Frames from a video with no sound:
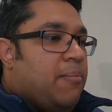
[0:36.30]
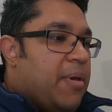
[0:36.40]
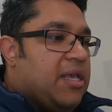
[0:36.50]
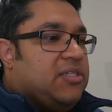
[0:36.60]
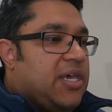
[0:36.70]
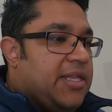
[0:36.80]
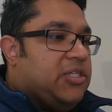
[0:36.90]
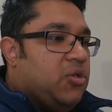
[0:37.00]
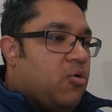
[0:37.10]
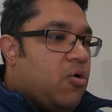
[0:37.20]
make
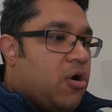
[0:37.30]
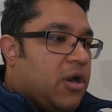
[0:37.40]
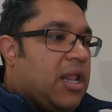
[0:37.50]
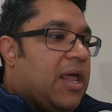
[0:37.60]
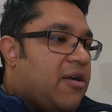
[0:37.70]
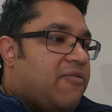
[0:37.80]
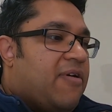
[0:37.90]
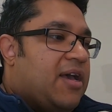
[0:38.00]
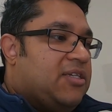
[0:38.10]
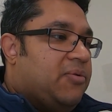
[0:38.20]
sense or
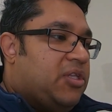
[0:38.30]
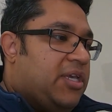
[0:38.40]
clarify some of